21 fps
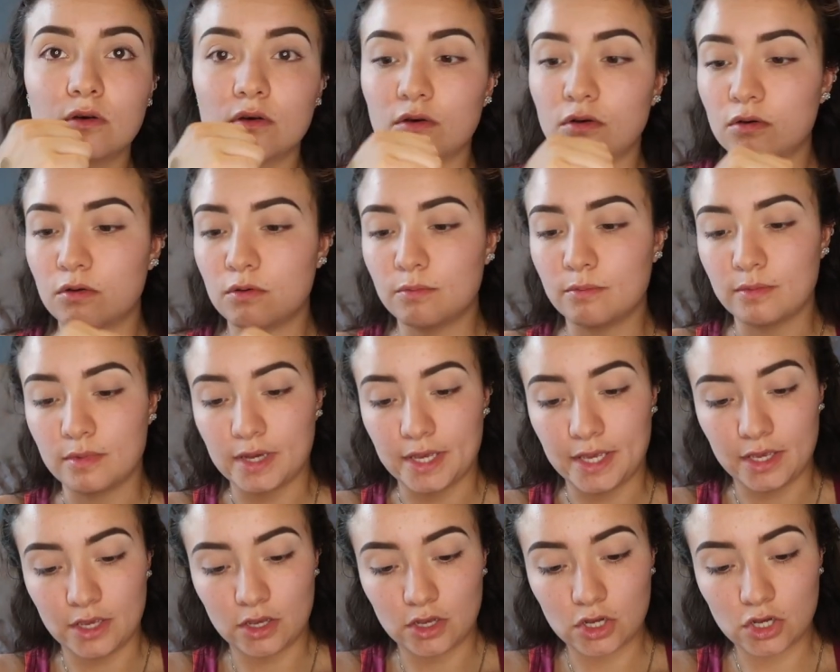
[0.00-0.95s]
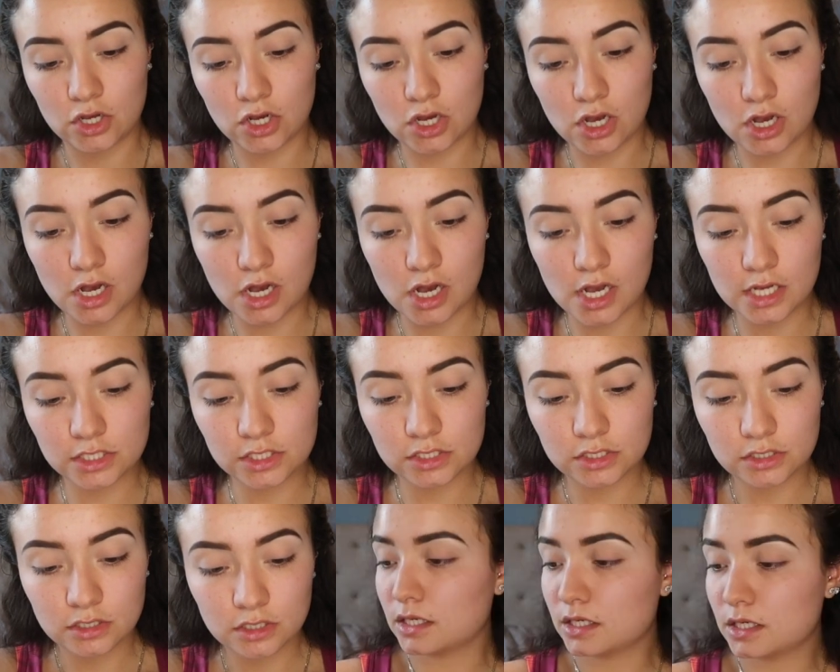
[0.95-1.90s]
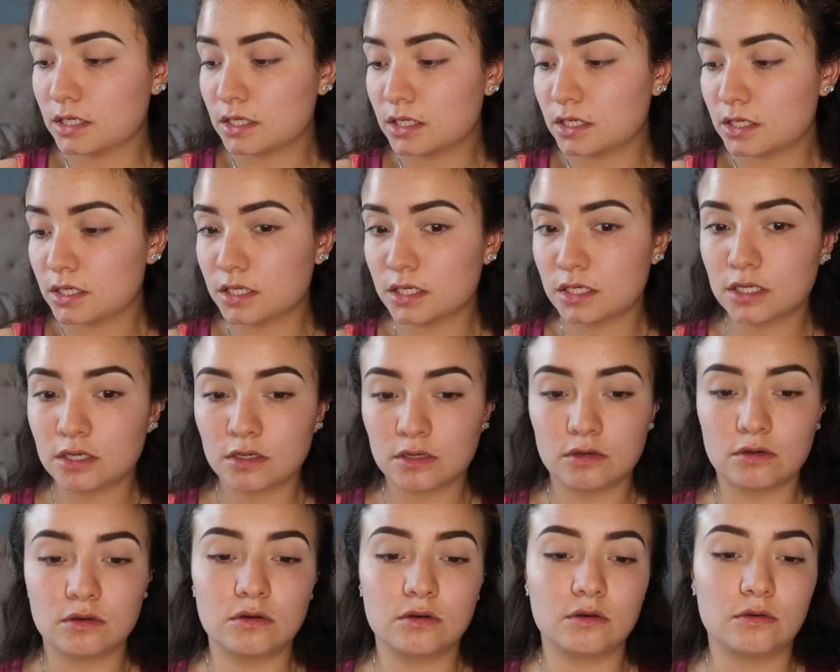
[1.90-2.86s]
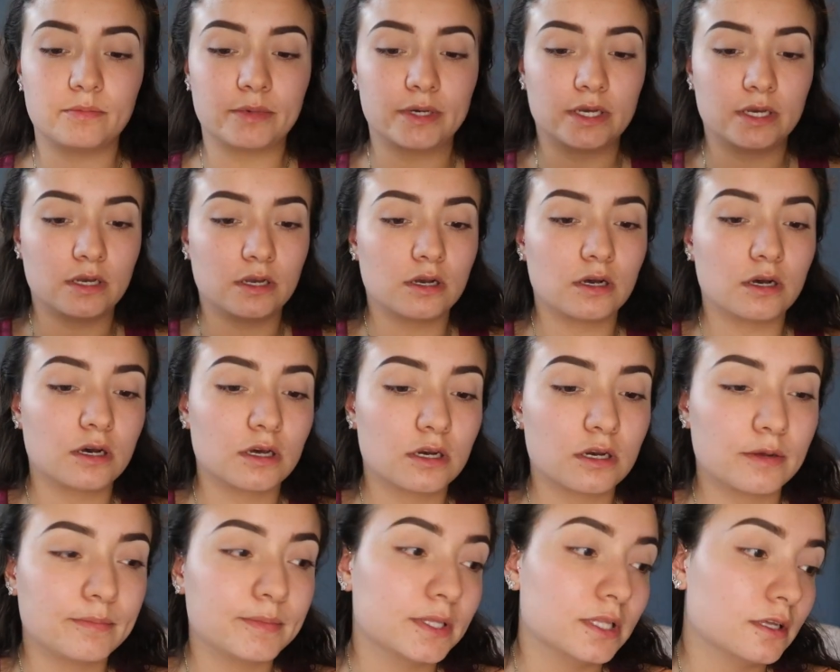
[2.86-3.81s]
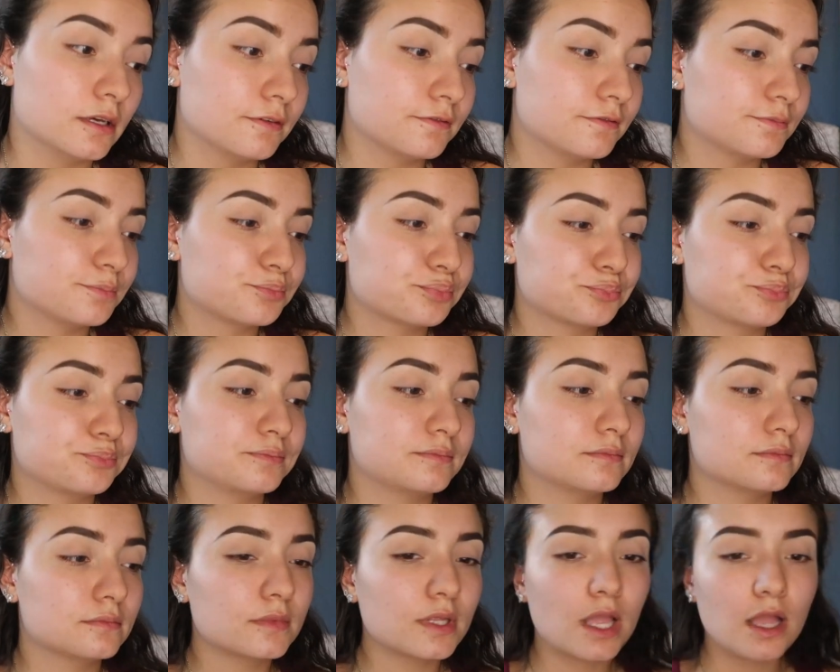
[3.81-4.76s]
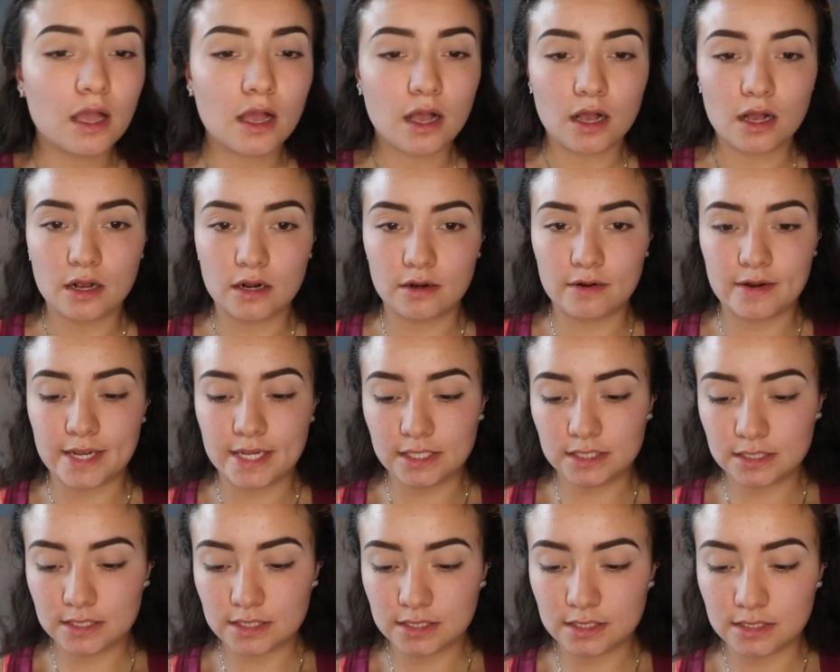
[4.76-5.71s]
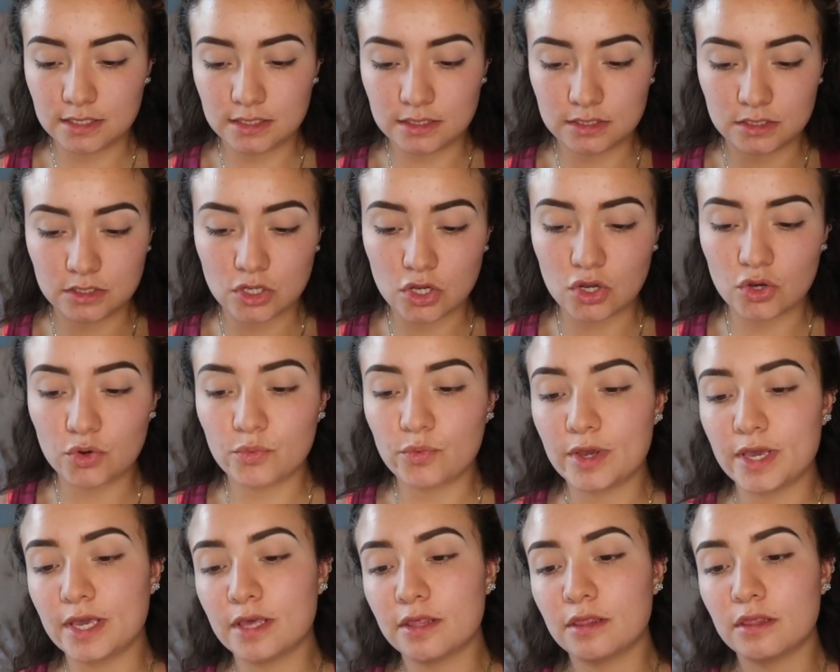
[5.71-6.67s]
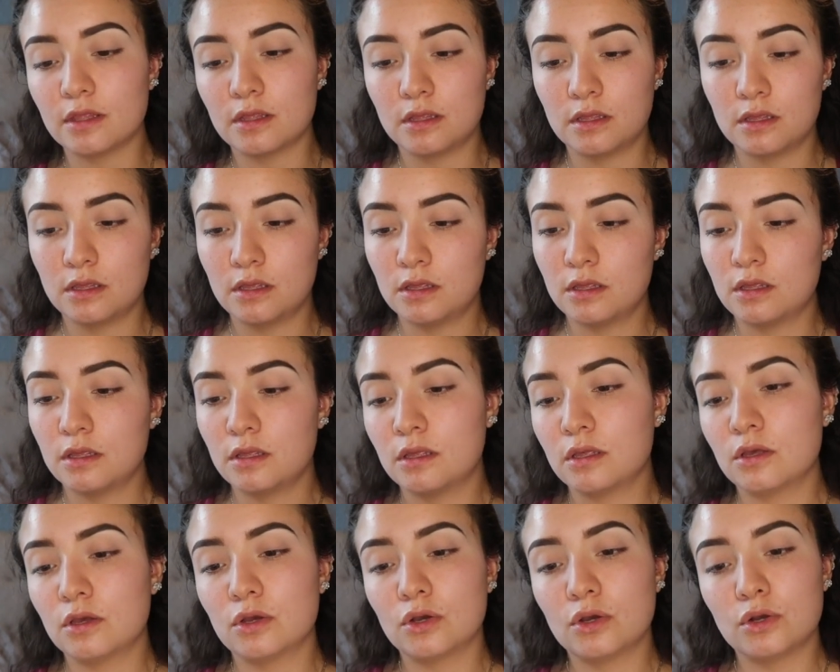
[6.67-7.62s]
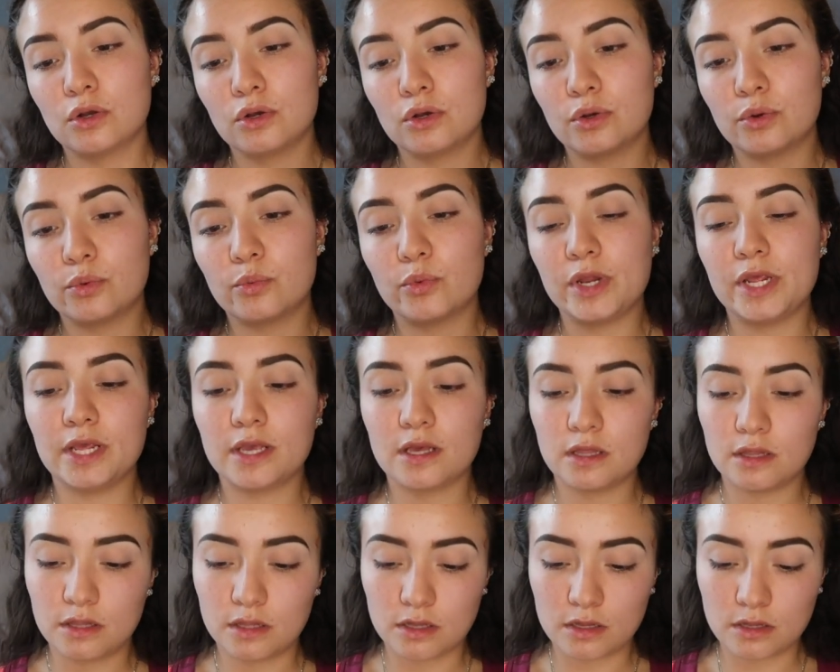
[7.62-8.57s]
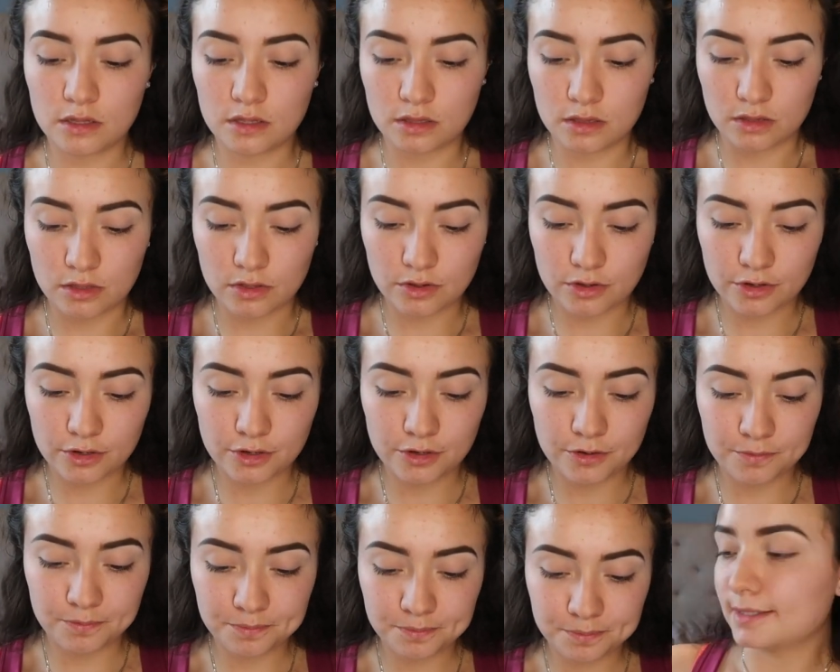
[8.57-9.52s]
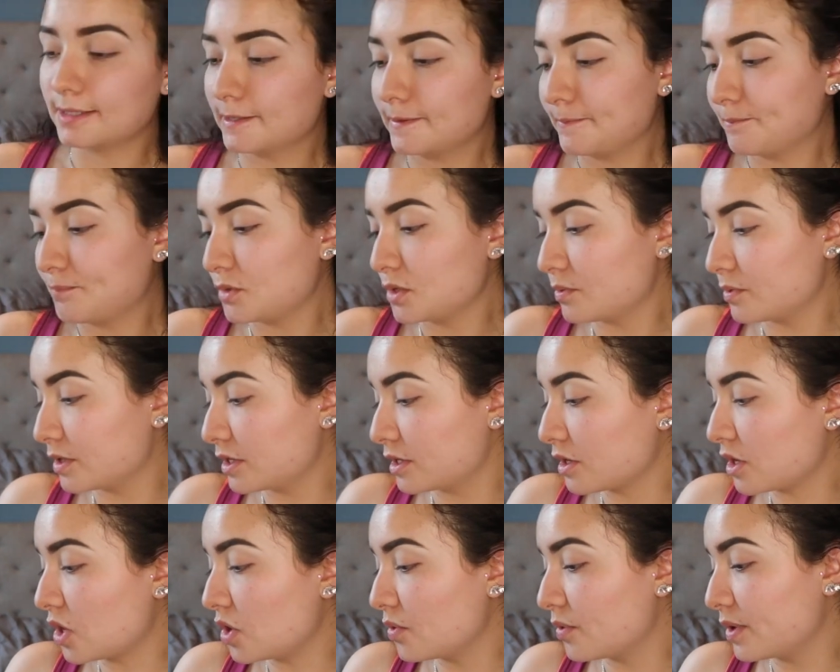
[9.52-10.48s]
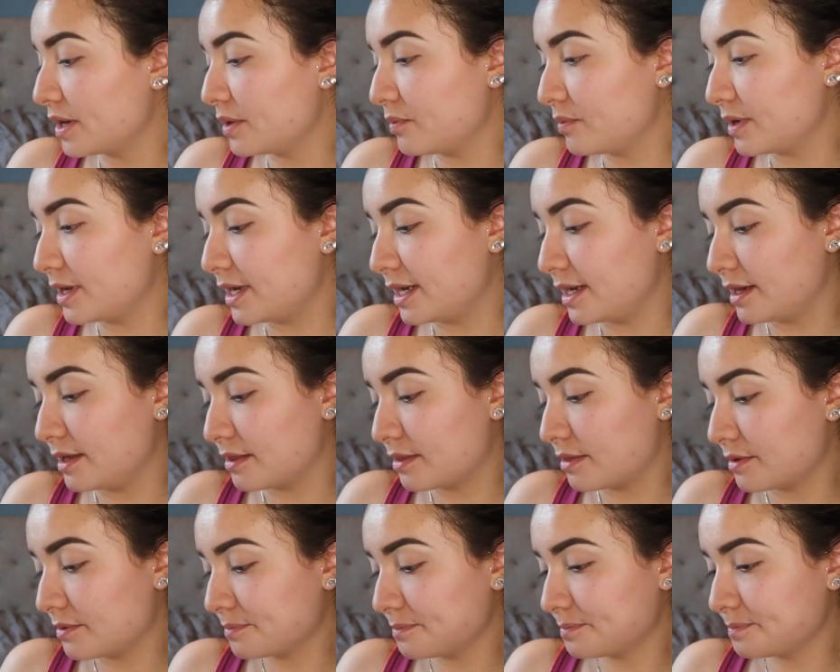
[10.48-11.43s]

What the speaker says: Oh my gosh. Oh my god, I'm in love. Alright, let's go with Ring the Alarm. We're gonna go in with